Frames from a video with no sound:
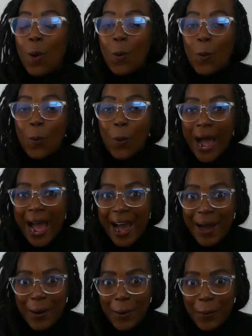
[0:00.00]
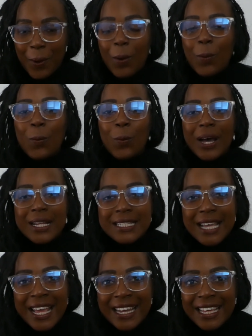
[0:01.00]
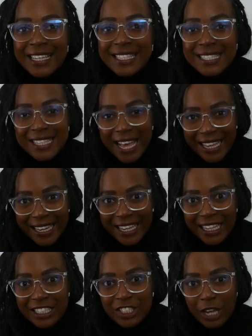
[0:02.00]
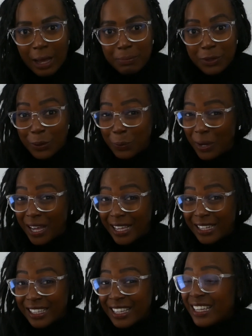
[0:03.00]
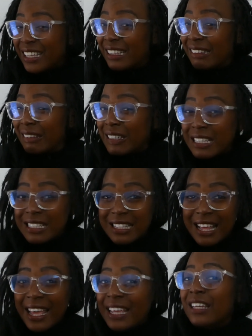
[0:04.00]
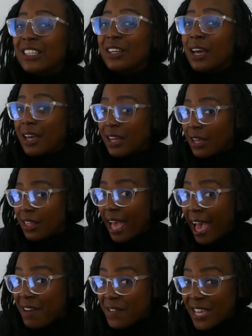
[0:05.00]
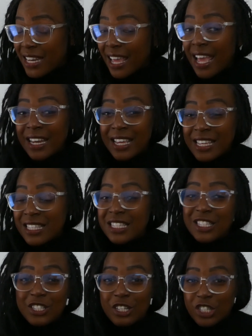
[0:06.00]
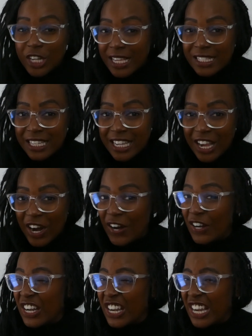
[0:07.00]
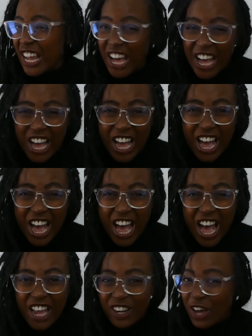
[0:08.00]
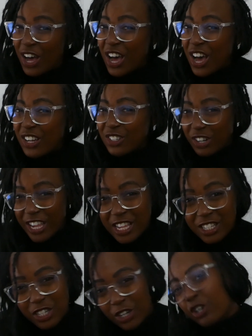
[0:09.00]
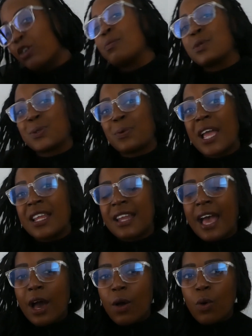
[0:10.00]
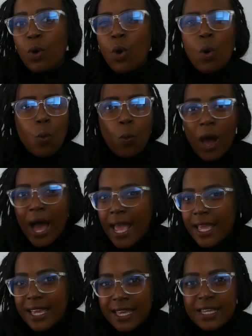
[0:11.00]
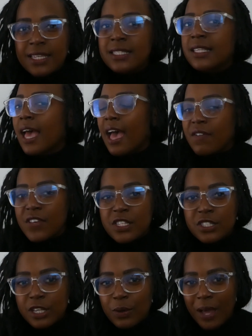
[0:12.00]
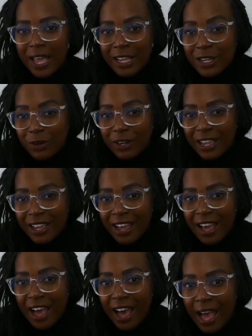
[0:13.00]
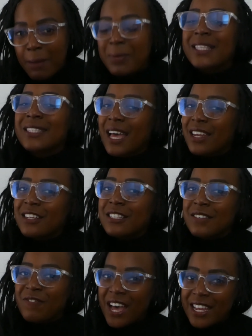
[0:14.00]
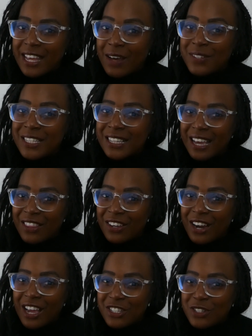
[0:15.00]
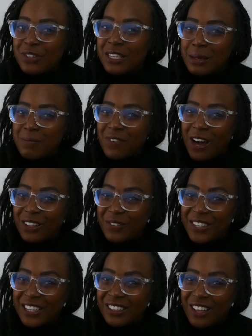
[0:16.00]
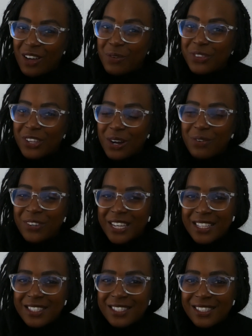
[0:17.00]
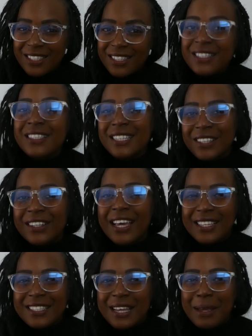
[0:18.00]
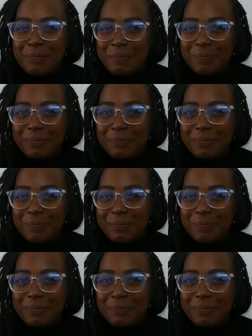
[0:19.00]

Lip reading: Wow, what an exciting chapter 1. Looks like Evan and his sister Jessie are not on great terms right now. Why is Evan so angry? I'm excited to find out together as you keep following along with our reads. Till next time.